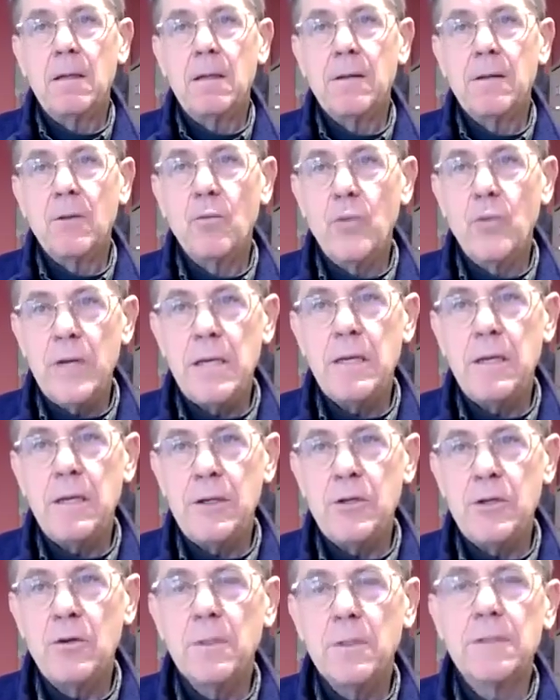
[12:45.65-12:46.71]
that we
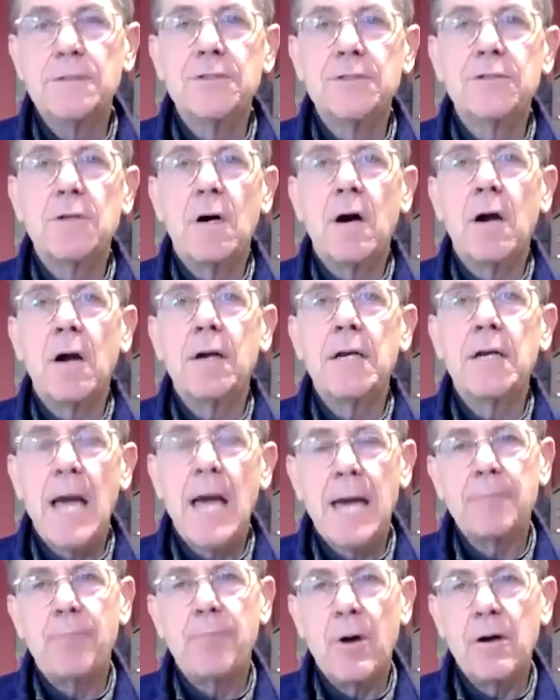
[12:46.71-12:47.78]
humans are
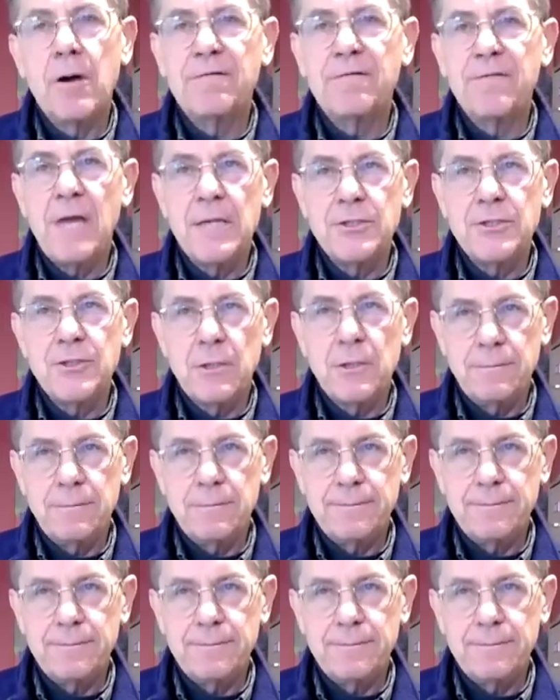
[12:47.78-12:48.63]
not part of nature.